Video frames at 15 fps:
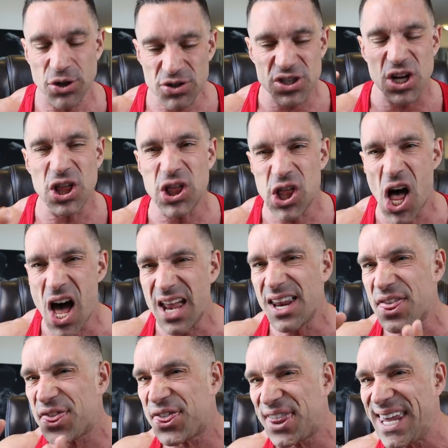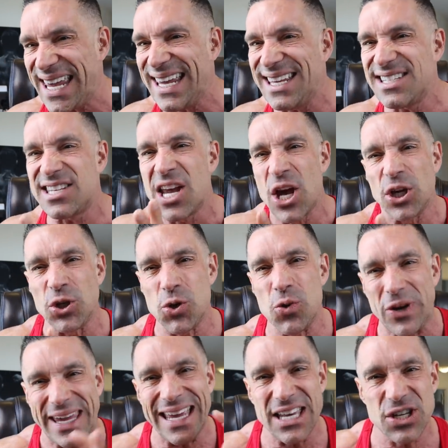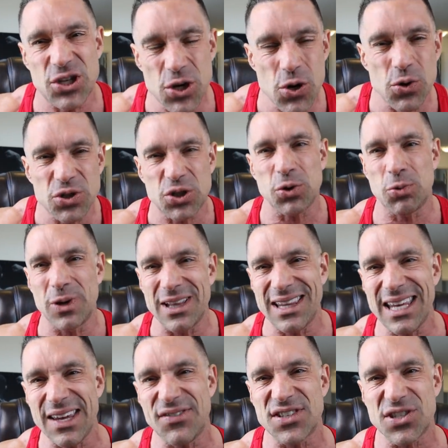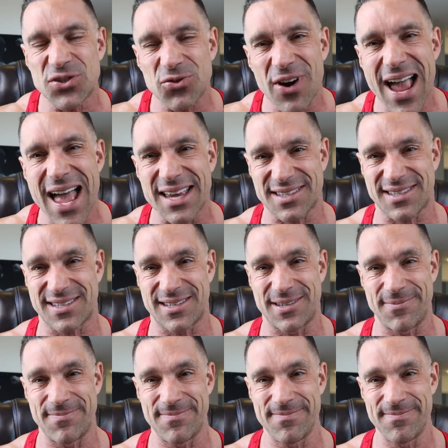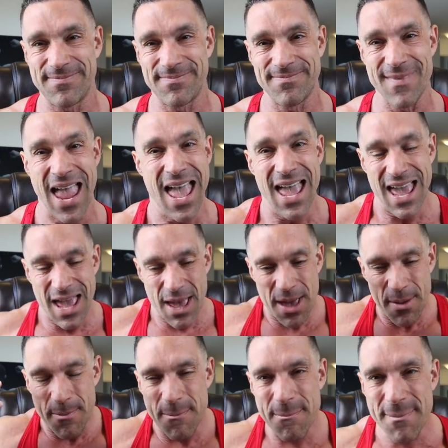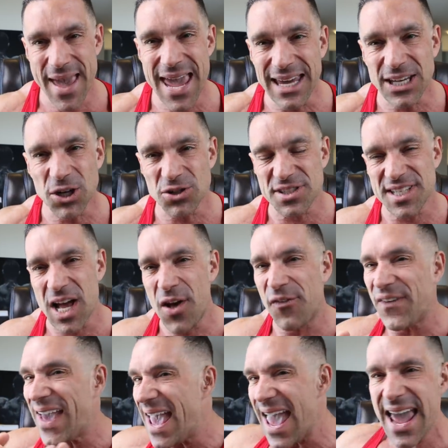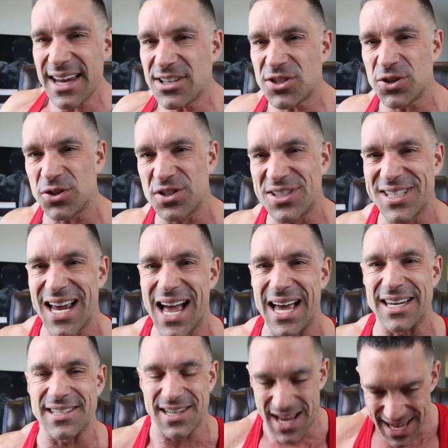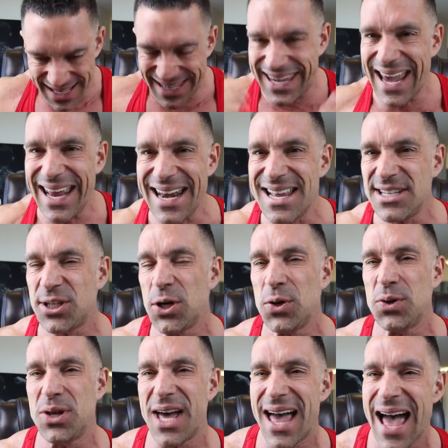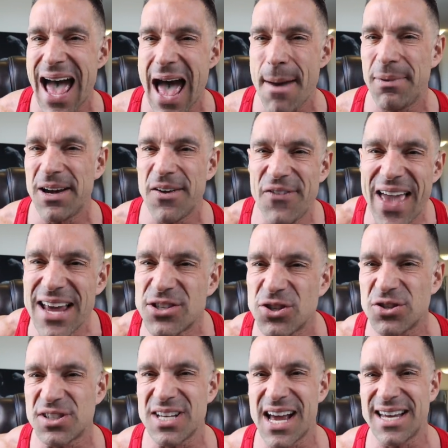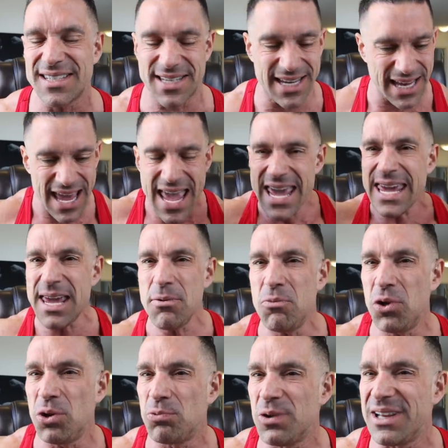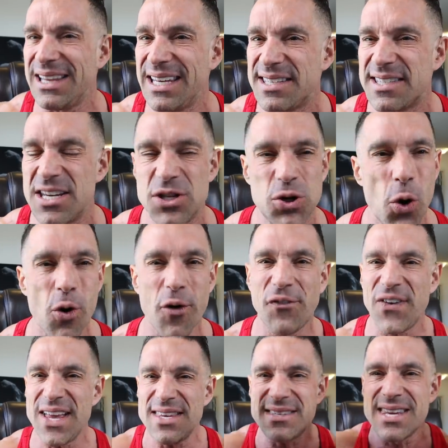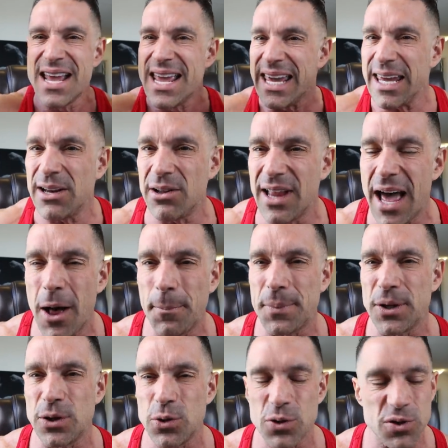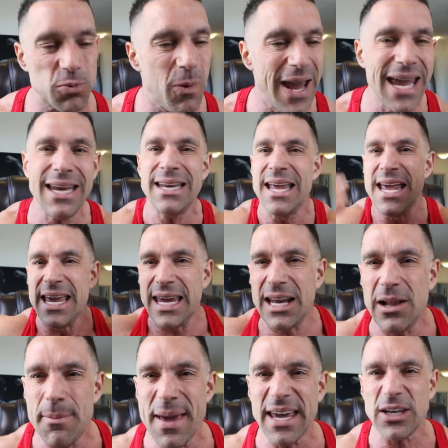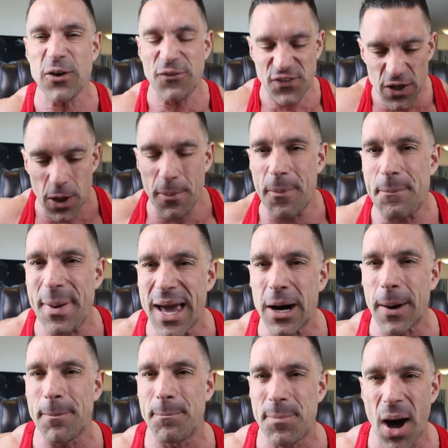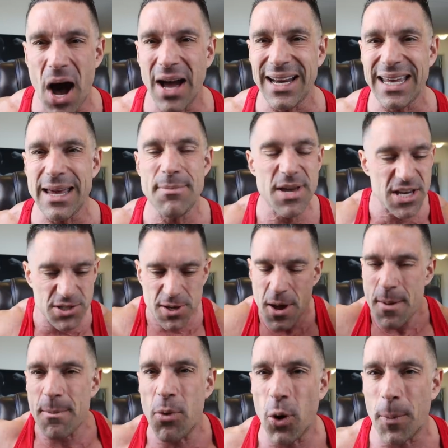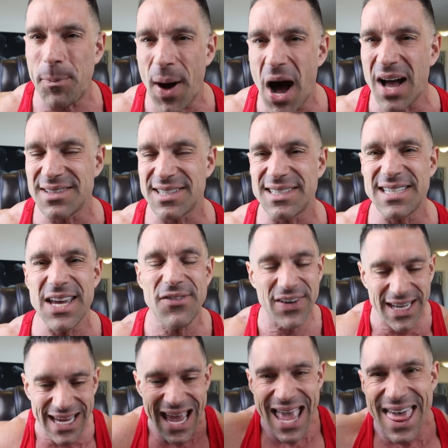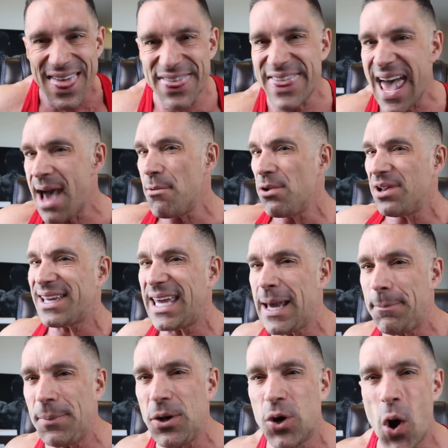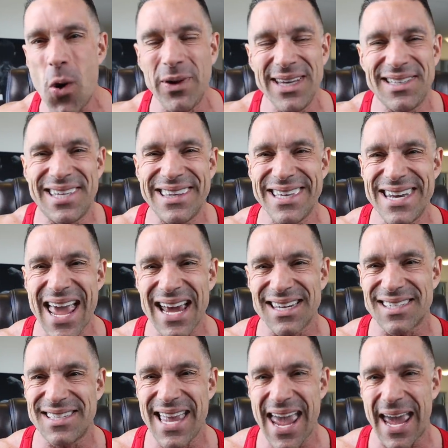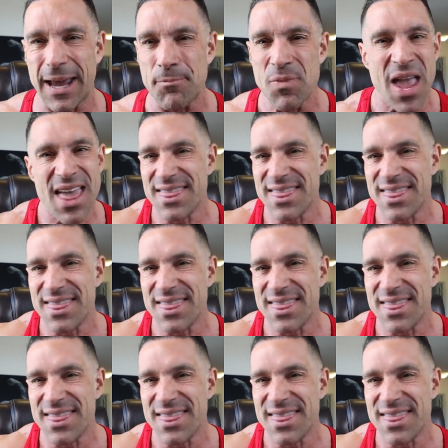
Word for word: There's a lot of things you can do to relieve stress. Make yourself exercise. Get into the habit of exercising. It will release endorphins. It'll help you lose weight. It'll make you feel better body image, more positivity. That will keep you going to the next day.